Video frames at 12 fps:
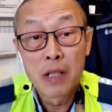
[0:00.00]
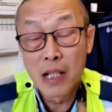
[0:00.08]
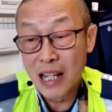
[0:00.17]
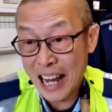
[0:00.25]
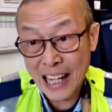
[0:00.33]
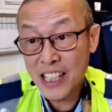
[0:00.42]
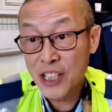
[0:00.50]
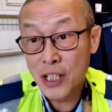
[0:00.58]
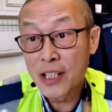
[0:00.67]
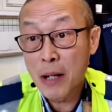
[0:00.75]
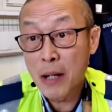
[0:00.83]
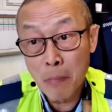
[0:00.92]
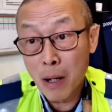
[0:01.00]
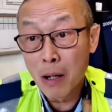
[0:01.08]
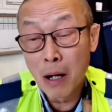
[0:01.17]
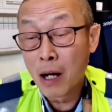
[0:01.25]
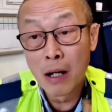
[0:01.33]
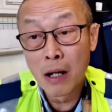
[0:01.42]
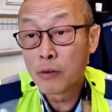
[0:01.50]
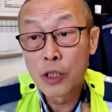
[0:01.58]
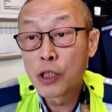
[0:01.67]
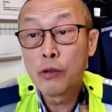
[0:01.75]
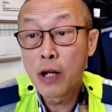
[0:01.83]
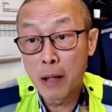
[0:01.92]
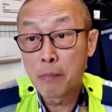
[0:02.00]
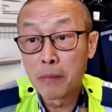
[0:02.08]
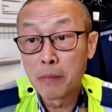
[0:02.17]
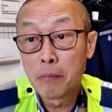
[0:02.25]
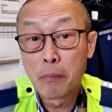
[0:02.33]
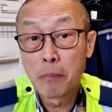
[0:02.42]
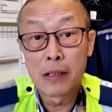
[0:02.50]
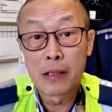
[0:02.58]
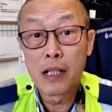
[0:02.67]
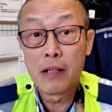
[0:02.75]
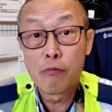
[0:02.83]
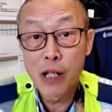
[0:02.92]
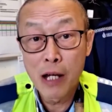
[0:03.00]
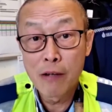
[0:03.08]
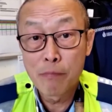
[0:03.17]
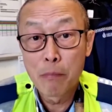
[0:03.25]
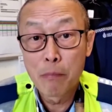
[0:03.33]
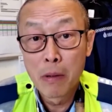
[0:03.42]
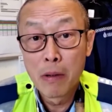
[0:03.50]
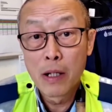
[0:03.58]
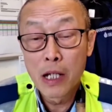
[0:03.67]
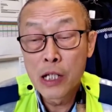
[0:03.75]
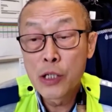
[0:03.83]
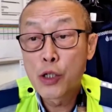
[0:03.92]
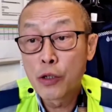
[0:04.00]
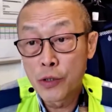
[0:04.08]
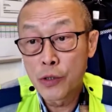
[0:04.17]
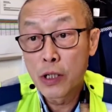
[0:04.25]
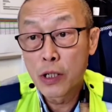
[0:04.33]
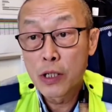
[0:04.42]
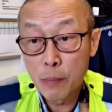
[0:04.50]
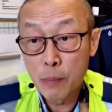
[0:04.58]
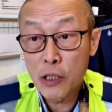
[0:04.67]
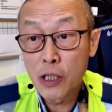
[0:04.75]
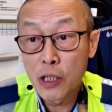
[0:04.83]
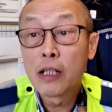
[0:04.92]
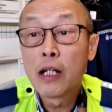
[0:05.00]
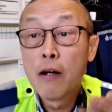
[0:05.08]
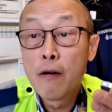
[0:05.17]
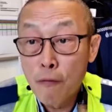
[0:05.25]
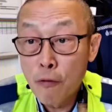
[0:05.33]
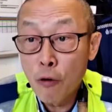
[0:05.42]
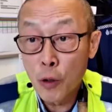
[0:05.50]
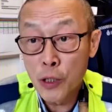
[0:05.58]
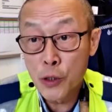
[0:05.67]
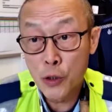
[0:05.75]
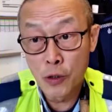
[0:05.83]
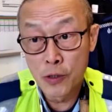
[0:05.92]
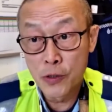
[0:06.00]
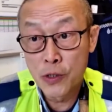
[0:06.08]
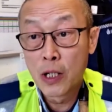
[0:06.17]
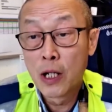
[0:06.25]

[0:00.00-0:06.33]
Accident do happen, but if we have insurance, especially full insurance,